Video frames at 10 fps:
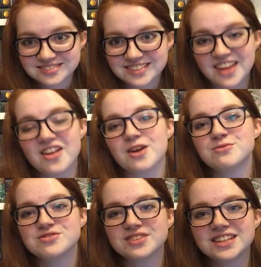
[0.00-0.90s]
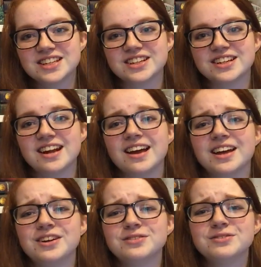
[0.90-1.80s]
I thought it was really good.
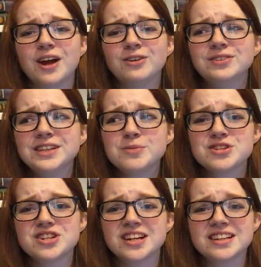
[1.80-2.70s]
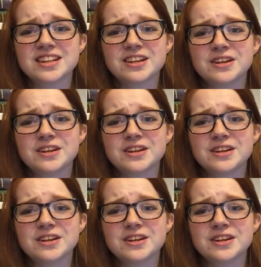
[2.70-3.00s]
I really appreciated that